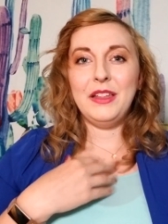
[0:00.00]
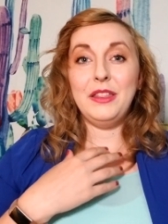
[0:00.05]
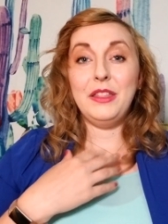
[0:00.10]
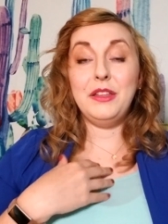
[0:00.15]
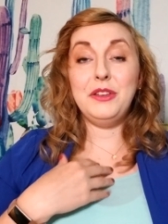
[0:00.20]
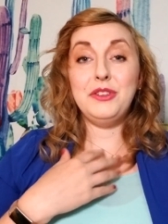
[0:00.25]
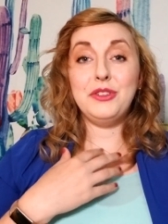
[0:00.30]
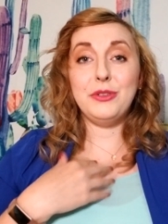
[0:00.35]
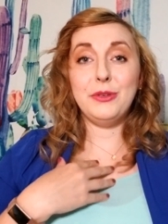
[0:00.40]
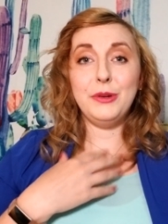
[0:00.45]

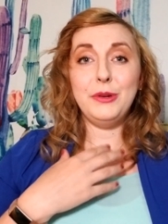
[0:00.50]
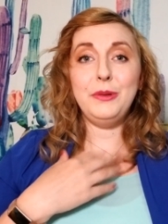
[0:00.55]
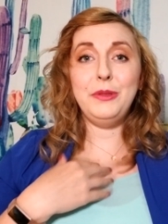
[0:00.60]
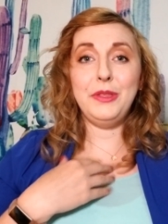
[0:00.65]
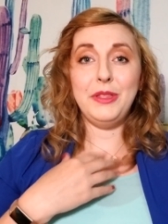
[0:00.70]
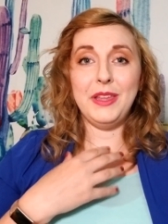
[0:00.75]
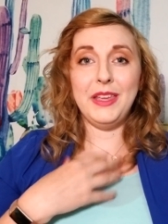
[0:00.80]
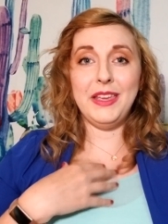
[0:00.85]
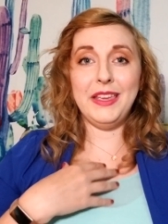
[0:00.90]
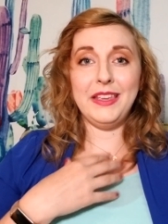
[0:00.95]
The
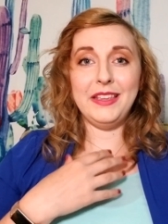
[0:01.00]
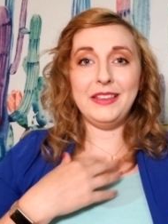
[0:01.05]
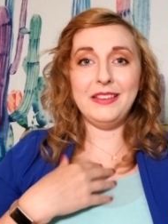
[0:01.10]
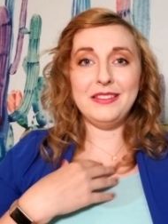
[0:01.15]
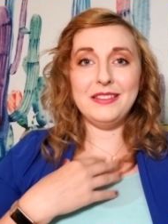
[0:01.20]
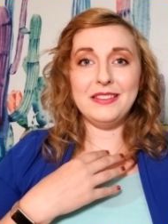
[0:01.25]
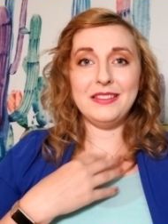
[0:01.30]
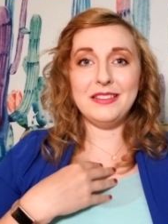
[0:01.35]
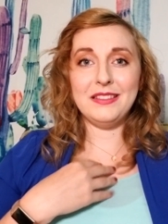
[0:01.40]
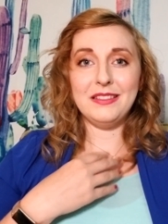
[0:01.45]
truth
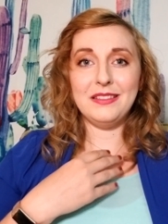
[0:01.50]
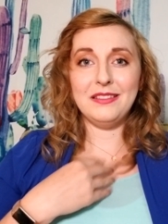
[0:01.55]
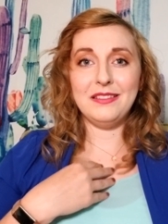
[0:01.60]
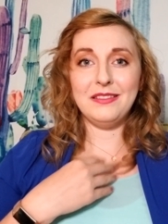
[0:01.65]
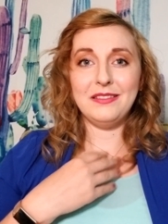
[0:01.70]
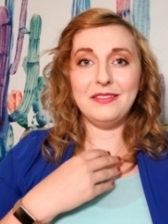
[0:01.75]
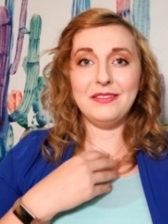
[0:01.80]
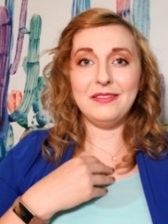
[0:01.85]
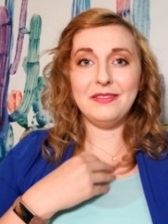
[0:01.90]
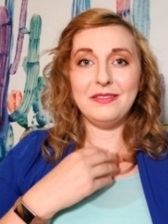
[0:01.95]
is,
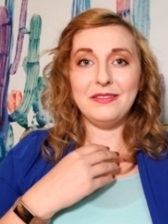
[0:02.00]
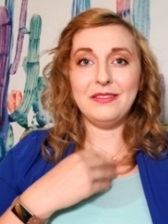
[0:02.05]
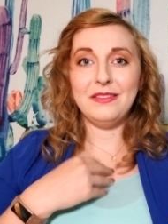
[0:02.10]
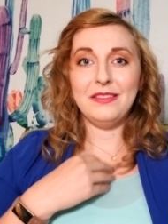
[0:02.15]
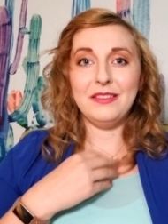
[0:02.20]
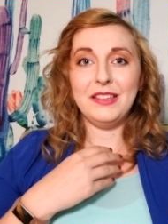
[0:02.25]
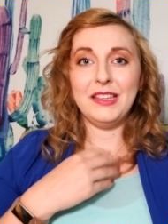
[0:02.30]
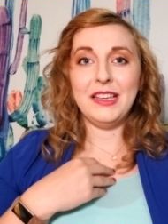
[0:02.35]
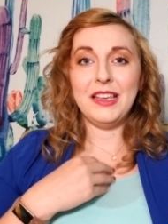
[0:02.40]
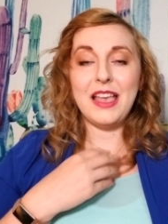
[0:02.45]

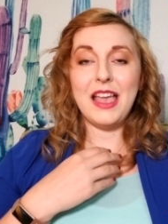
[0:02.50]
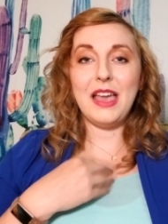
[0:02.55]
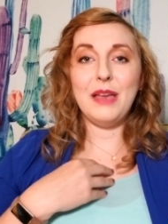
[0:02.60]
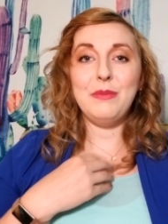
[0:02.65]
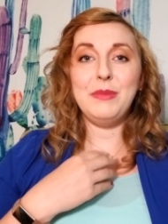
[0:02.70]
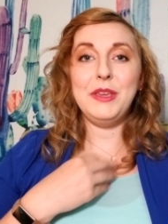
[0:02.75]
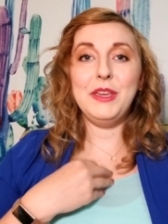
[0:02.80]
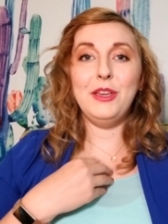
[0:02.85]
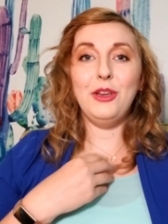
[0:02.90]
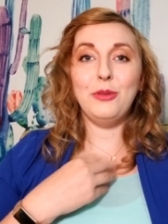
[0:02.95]
I'm
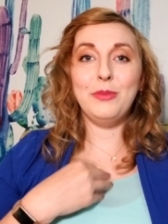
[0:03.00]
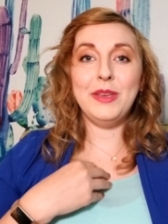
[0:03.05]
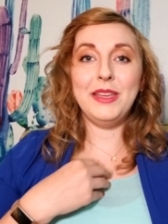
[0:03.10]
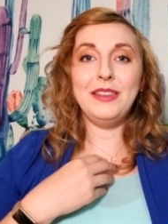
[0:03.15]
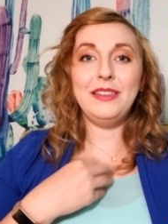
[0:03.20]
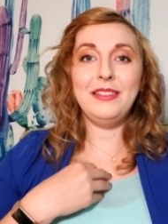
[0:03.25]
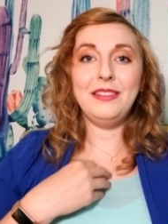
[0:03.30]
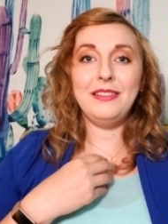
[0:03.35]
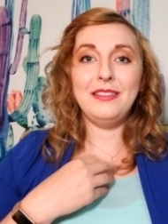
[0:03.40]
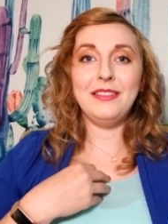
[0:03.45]

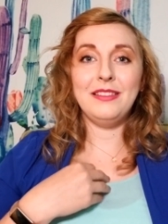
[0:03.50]
human